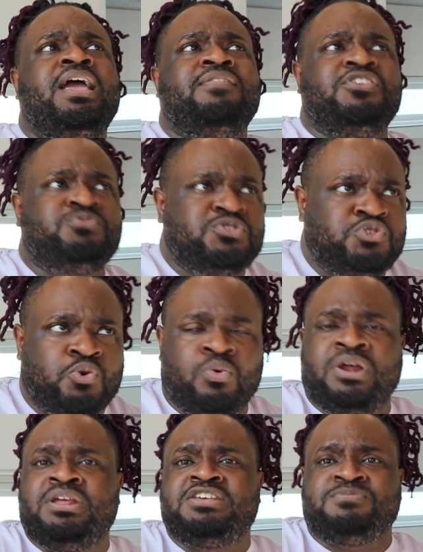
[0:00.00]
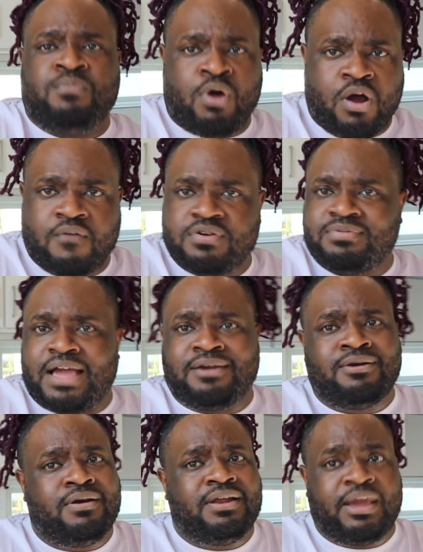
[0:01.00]
This was doing his mom,
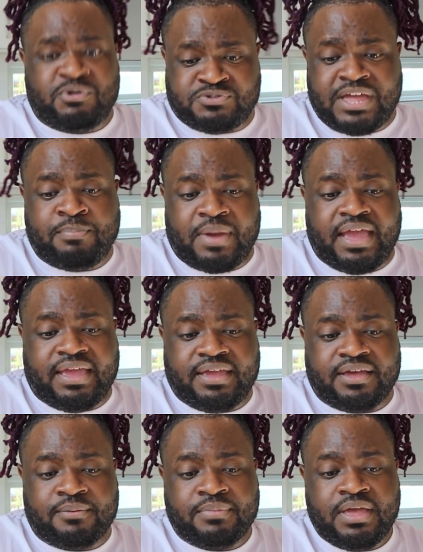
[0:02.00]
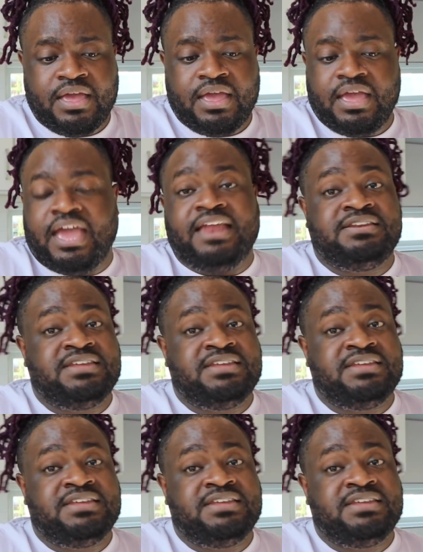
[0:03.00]
like, girl, they paid him and